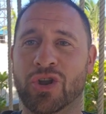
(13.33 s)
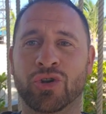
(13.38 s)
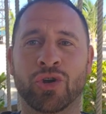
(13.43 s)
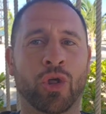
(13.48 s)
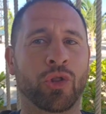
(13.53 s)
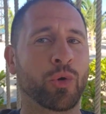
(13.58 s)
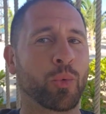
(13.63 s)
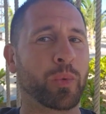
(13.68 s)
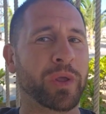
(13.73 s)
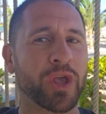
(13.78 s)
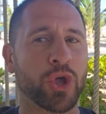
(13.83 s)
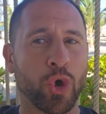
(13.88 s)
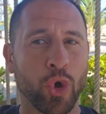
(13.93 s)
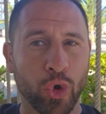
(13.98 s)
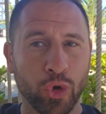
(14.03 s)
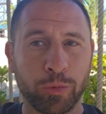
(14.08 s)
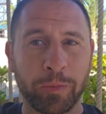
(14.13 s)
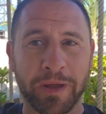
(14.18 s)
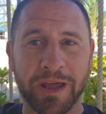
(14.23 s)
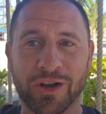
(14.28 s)
not that we
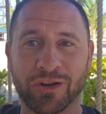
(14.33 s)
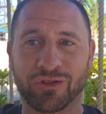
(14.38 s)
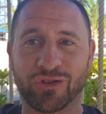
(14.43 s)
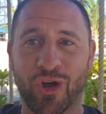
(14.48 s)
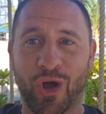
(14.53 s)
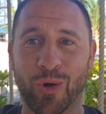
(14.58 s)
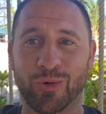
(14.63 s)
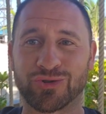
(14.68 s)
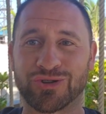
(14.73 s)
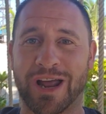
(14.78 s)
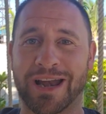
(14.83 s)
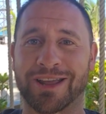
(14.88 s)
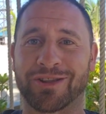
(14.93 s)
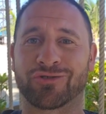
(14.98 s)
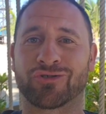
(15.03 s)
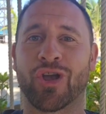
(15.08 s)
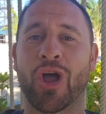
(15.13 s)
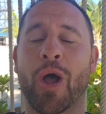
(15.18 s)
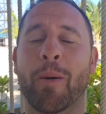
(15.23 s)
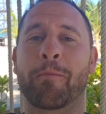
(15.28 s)
could be in a title
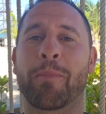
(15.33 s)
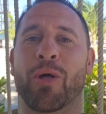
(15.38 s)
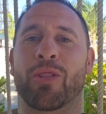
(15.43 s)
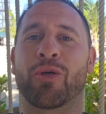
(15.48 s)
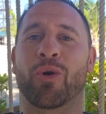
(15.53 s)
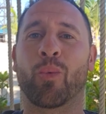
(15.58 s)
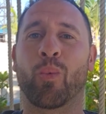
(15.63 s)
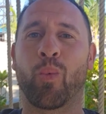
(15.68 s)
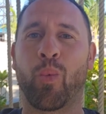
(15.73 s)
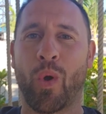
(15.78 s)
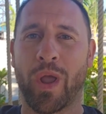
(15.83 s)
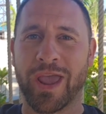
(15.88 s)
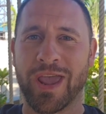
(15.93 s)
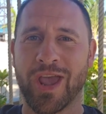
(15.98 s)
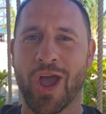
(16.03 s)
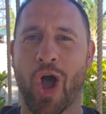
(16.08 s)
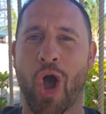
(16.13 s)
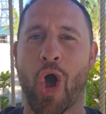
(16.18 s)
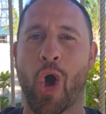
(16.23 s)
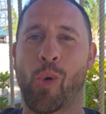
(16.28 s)
challenge, but that
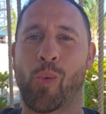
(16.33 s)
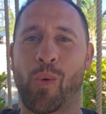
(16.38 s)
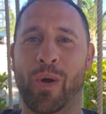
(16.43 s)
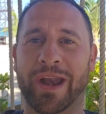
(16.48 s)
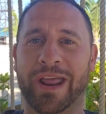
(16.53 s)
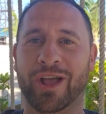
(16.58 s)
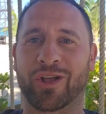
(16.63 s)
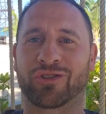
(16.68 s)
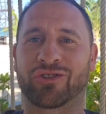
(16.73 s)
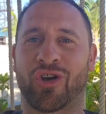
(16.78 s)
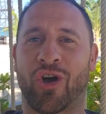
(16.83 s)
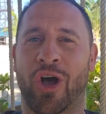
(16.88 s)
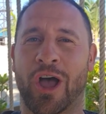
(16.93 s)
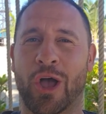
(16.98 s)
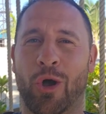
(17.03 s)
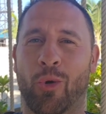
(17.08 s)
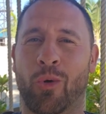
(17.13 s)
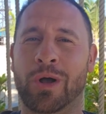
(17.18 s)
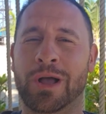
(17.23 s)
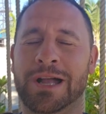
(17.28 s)
we are winning a
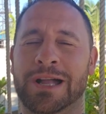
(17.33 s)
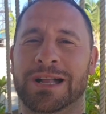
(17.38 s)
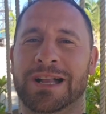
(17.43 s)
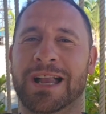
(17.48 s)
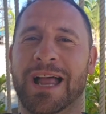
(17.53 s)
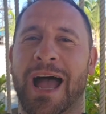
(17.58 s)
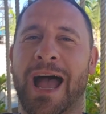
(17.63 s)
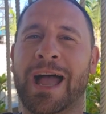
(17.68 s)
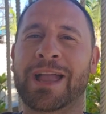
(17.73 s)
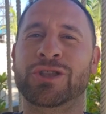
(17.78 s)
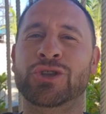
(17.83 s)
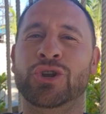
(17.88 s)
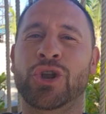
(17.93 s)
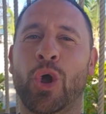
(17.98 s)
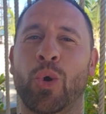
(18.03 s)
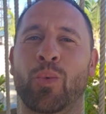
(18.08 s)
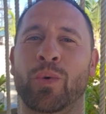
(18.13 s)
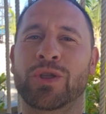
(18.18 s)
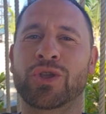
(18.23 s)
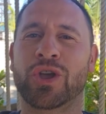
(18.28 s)
title. And you
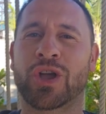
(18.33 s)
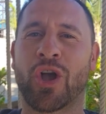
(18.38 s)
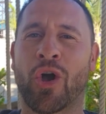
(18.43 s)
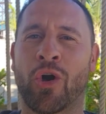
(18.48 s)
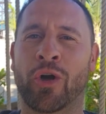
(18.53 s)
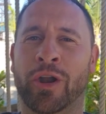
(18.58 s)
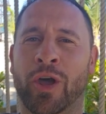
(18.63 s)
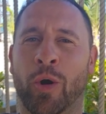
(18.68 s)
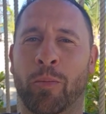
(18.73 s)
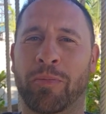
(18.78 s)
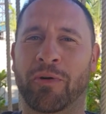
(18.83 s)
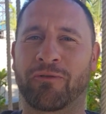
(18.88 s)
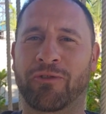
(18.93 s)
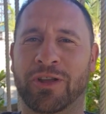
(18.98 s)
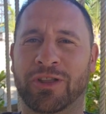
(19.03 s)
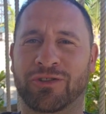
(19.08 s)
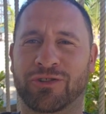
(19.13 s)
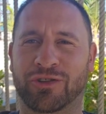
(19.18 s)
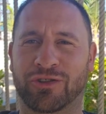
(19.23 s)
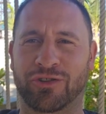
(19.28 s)
know when you can't help but
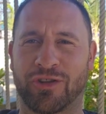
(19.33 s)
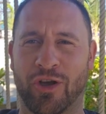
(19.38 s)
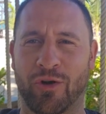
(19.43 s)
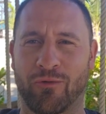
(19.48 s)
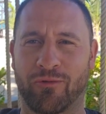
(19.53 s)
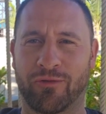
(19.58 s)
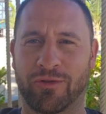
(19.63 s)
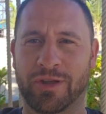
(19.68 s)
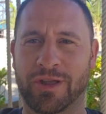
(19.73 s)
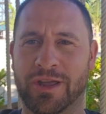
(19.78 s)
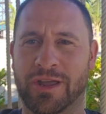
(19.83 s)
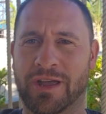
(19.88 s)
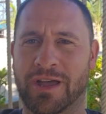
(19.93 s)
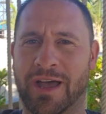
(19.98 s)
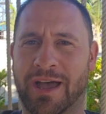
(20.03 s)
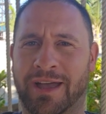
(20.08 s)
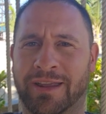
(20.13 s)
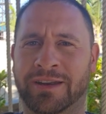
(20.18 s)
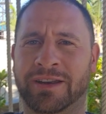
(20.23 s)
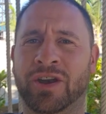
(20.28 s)
think to yourself,
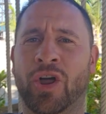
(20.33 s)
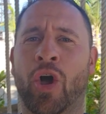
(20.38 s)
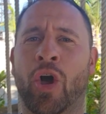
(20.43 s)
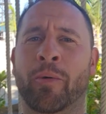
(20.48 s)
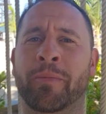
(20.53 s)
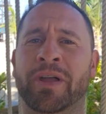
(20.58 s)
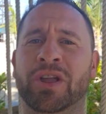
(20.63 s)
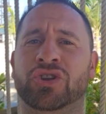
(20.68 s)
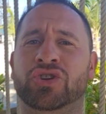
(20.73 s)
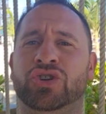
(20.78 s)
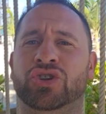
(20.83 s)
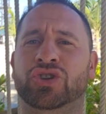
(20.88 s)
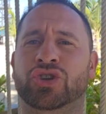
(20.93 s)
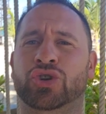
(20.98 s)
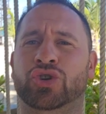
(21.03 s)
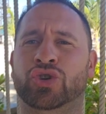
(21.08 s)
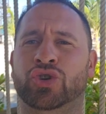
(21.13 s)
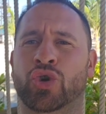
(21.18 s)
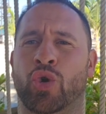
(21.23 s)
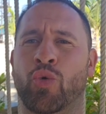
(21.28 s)
and in homage to
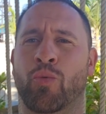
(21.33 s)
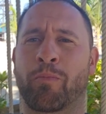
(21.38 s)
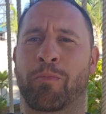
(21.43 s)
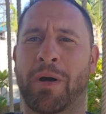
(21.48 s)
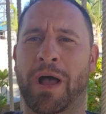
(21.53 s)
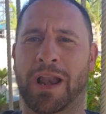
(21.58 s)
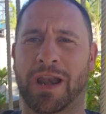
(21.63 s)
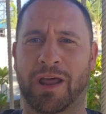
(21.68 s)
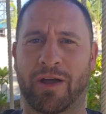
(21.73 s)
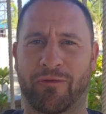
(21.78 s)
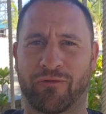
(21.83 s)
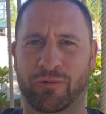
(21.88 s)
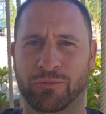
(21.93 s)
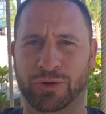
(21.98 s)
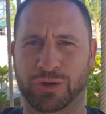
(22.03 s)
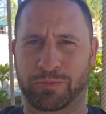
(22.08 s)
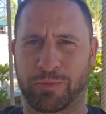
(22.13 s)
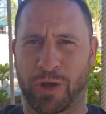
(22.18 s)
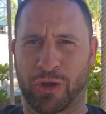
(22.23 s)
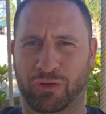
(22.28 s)
Sean Butler from
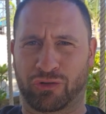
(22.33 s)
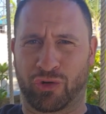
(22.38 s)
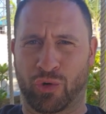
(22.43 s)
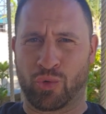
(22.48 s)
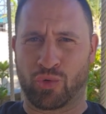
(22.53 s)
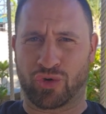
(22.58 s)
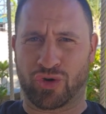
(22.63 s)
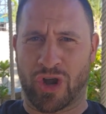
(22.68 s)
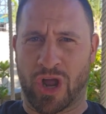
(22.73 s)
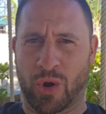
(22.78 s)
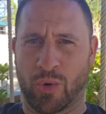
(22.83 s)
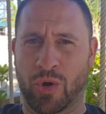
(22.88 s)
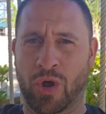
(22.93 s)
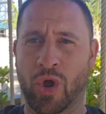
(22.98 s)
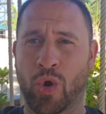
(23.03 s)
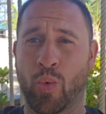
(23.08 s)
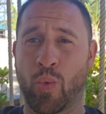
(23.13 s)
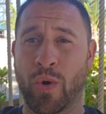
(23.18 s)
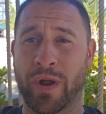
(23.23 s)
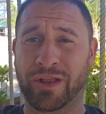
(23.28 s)
Spurs Talk Show,
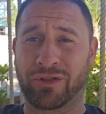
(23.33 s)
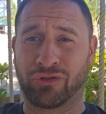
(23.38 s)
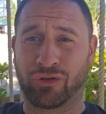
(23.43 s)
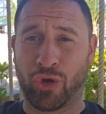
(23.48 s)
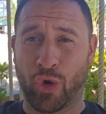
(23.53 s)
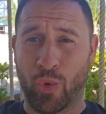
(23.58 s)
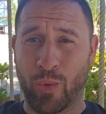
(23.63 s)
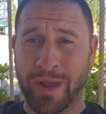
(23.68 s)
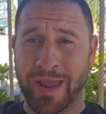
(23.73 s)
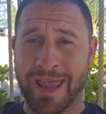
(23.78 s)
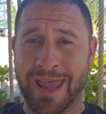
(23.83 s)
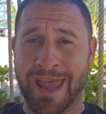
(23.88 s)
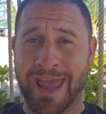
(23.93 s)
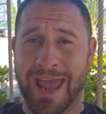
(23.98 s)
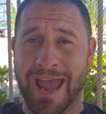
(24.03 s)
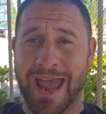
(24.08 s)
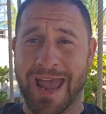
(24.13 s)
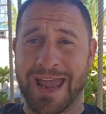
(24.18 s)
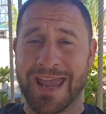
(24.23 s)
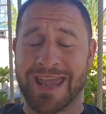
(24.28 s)
we're doing
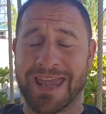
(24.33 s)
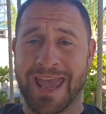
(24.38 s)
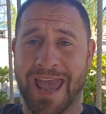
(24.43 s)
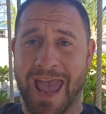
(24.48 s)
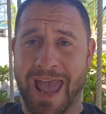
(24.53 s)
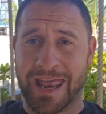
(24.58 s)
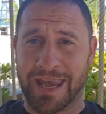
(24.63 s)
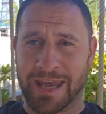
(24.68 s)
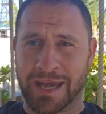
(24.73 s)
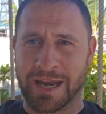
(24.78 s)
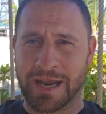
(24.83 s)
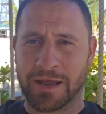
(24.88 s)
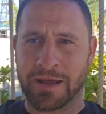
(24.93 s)
it again.